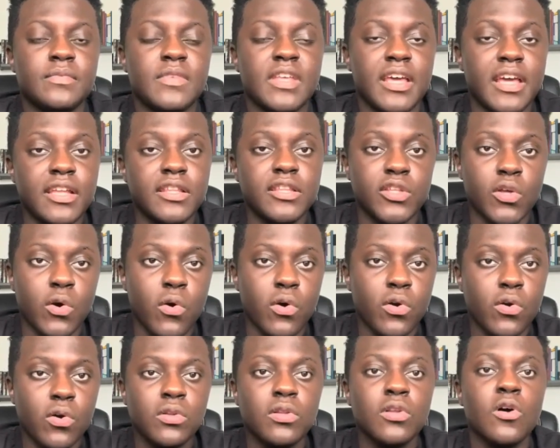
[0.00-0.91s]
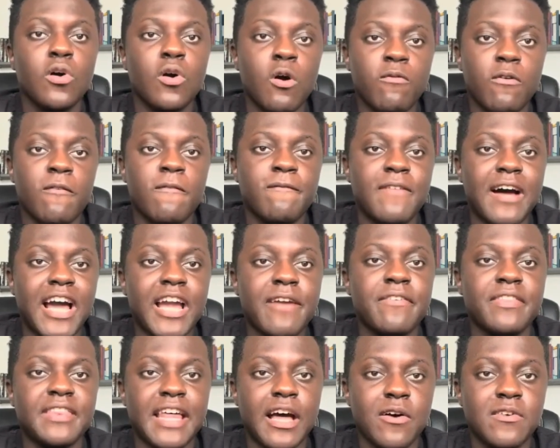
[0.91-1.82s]
In total, over
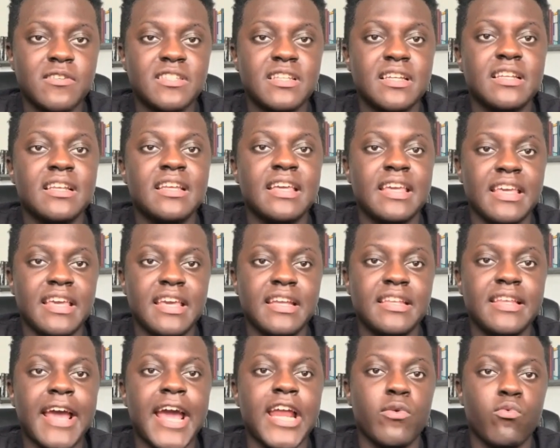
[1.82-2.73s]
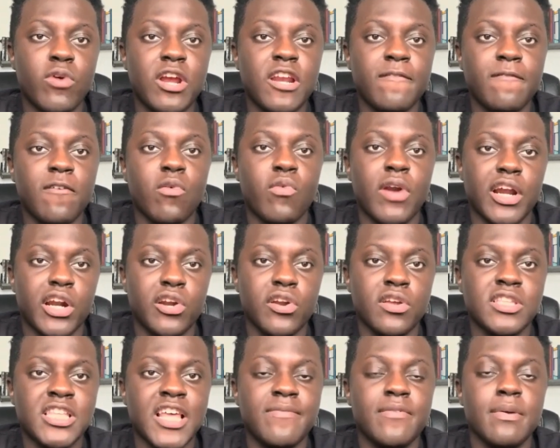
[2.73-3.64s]
5,000 heat and rainfall
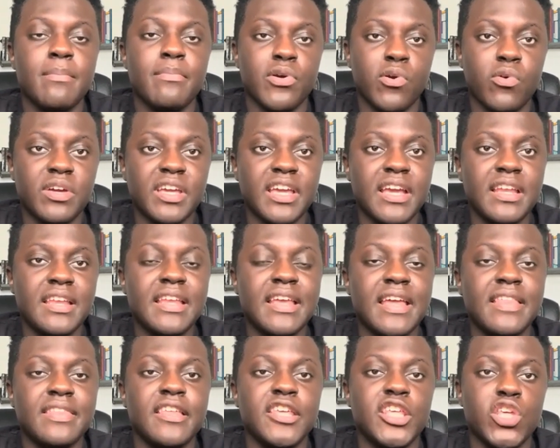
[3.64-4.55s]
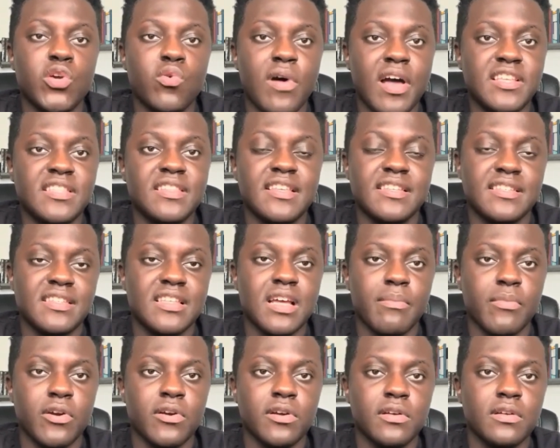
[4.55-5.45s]
records have been broken in the US this
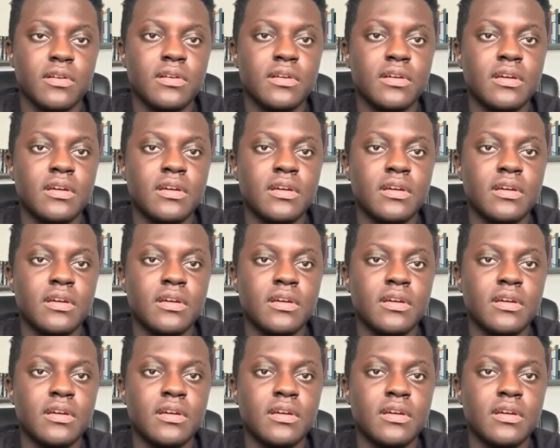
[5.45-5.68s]
summer.